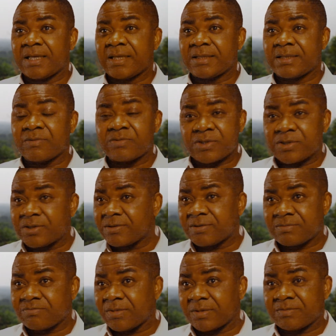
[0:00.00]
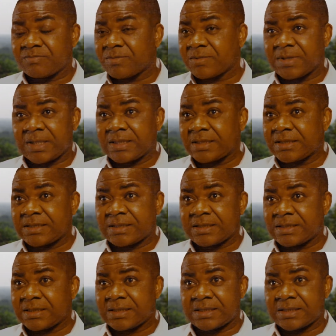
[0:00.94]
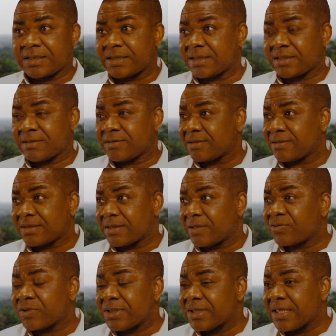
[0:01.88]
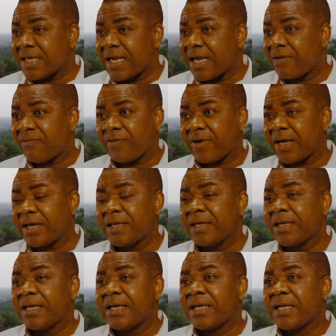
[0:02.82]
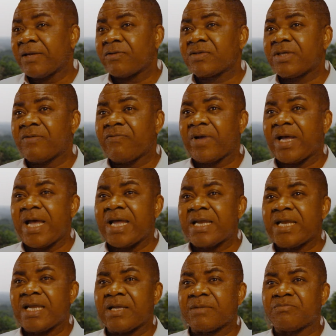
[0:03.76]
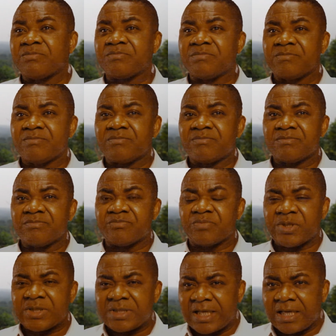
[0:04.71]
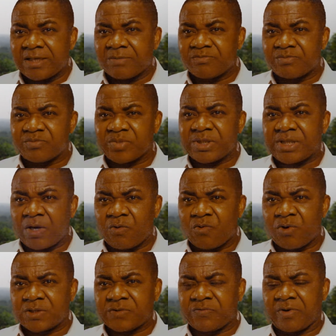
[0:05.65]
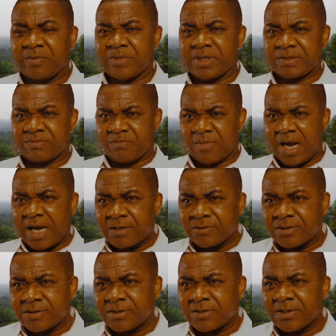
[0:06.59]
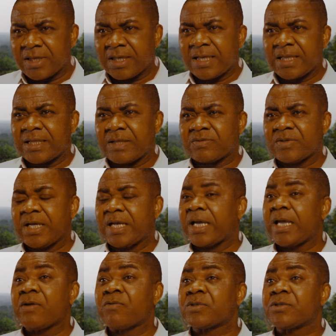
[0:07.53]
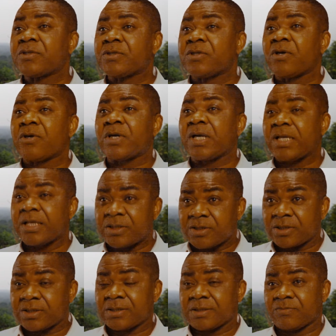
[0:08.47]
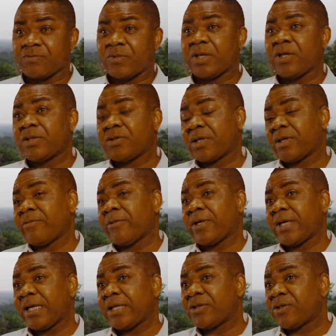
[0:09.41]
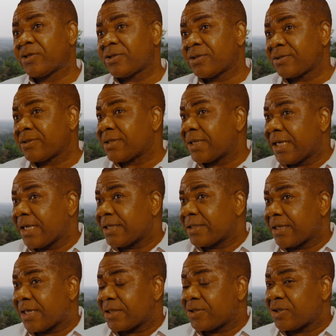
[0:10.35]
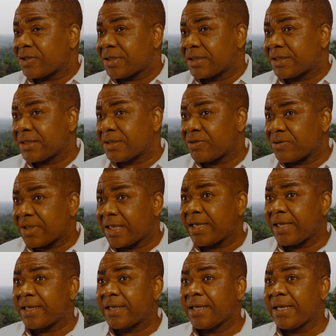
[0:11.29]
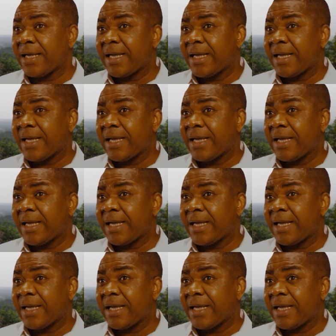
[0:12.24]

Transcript: There was, there was never, there was never any bitter, bitter words from his mouth. he was so religious. When you talk about religious, religiosity today,